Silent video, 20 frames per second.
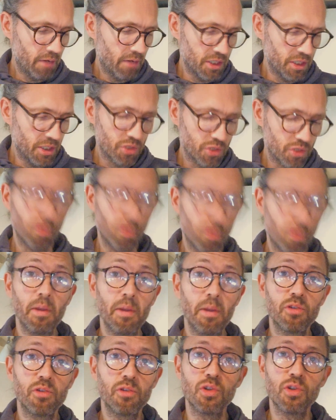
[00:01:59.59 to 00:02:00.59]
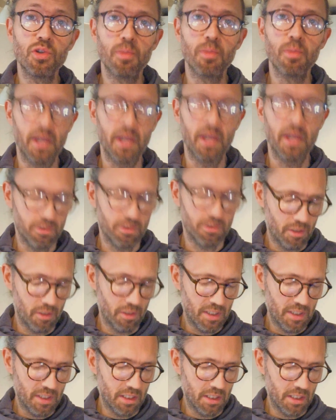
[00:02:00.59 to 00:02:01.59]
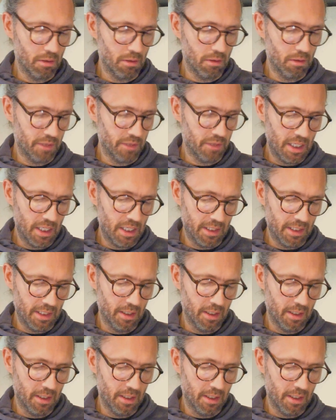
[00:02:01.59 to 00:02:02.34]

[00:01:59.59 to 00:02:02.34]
just probably due to my history of eating a lot of cake.